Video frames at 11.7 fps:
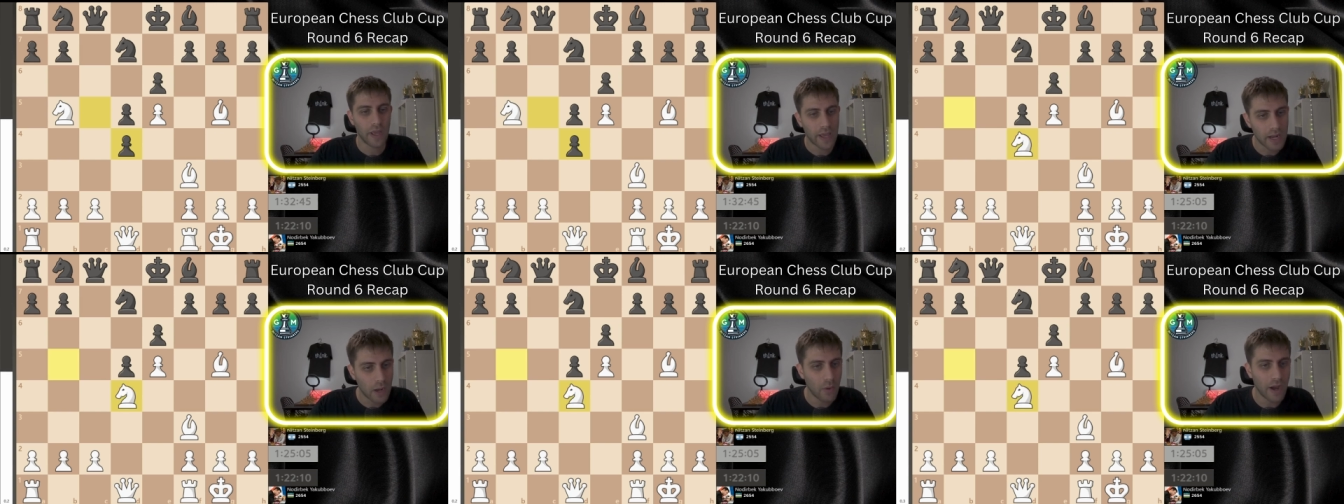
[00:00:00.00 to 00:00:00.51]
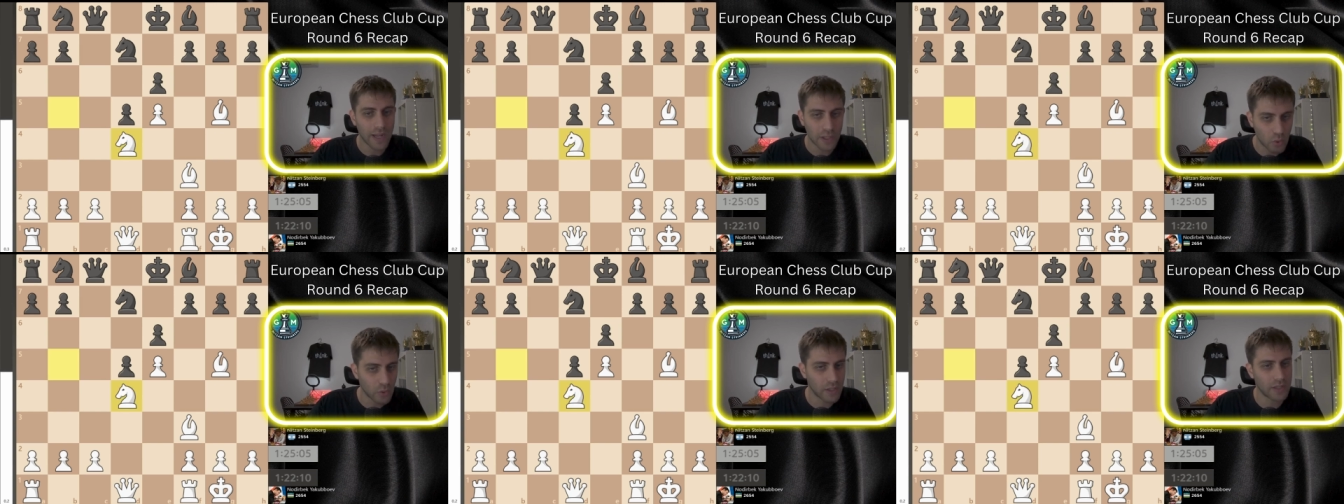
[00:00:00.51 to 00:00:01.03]
And now I
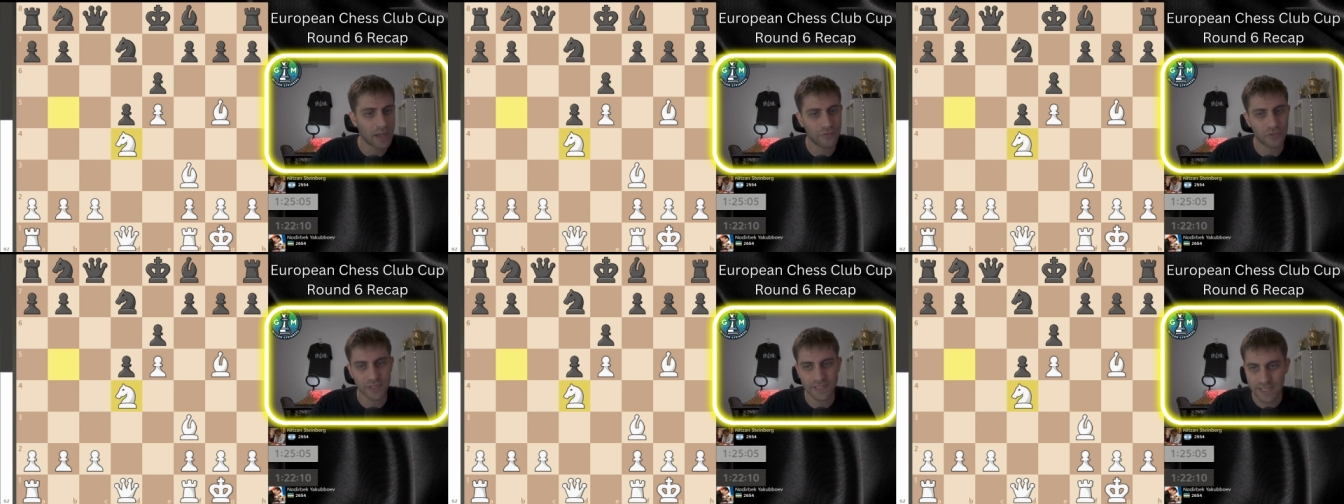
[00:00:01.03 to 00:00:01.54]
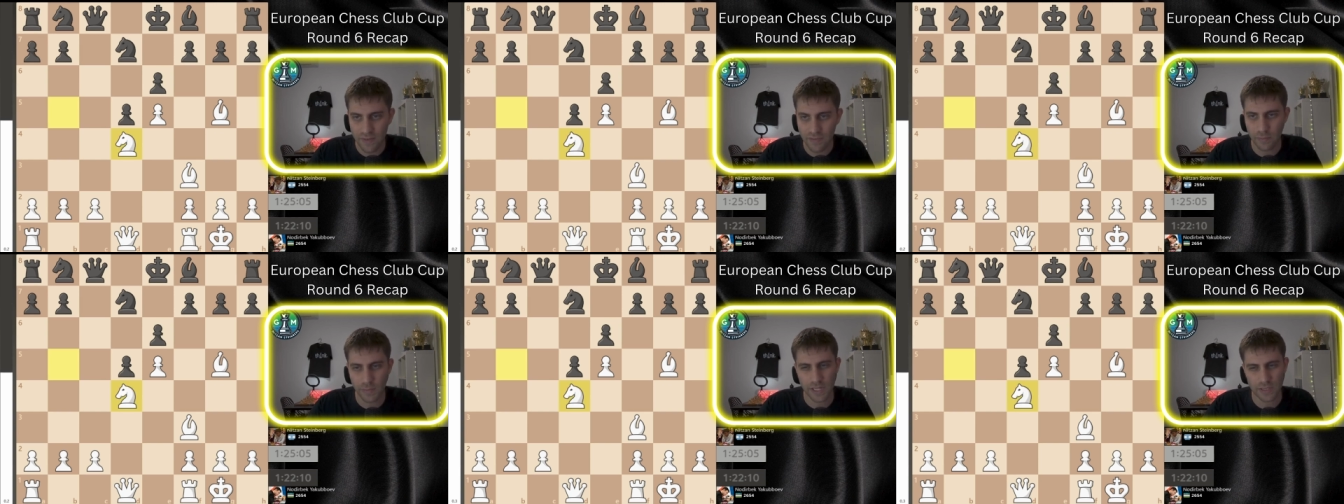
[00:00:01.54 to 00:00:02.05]
took it after
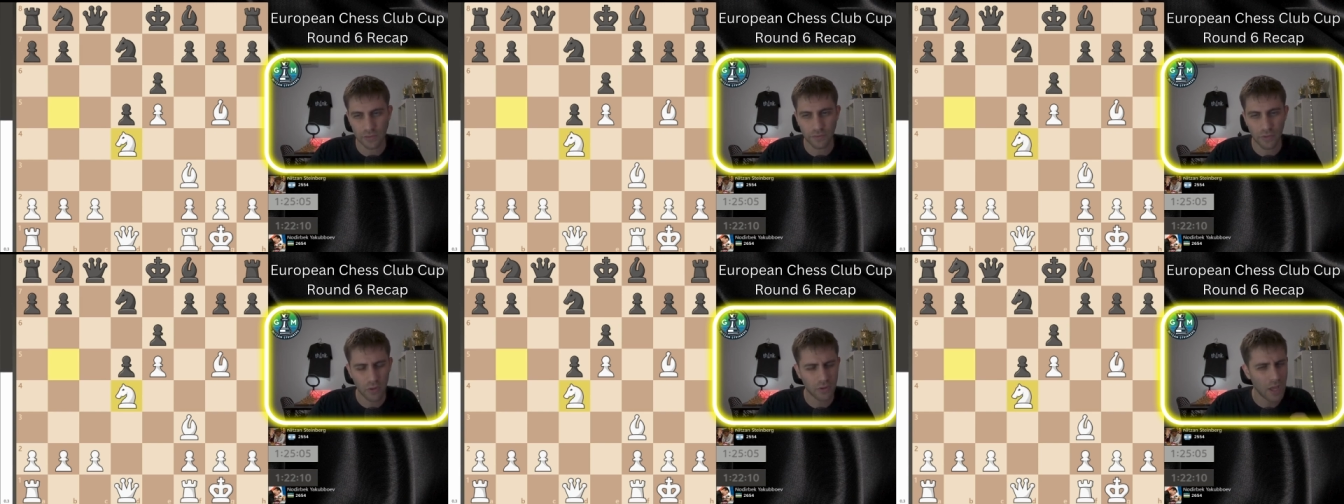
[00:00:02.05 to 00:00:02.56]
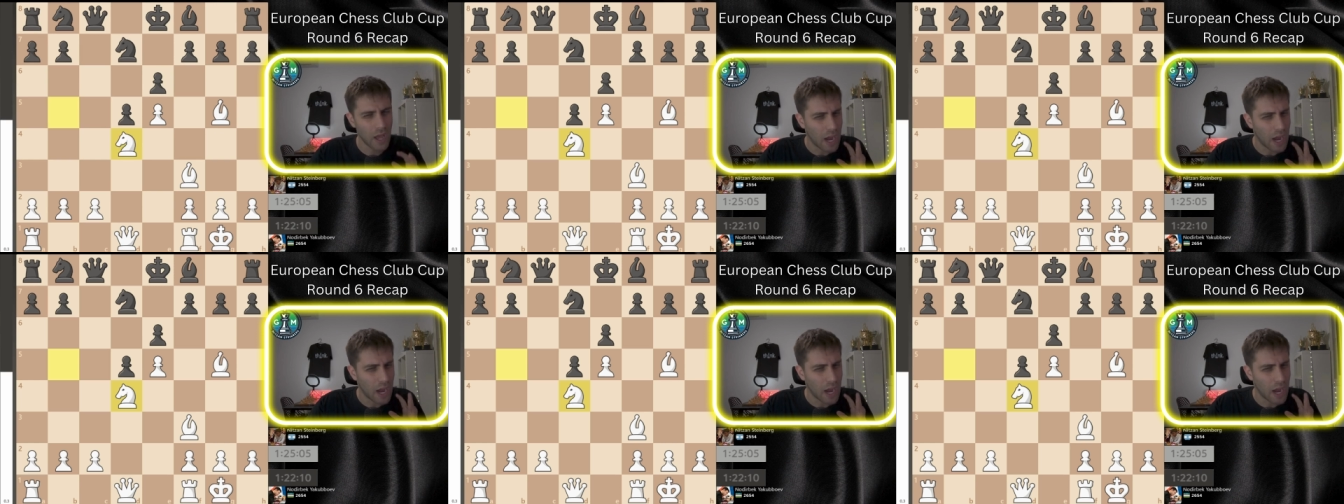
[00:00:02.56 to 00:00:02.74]
7 minutes of thought.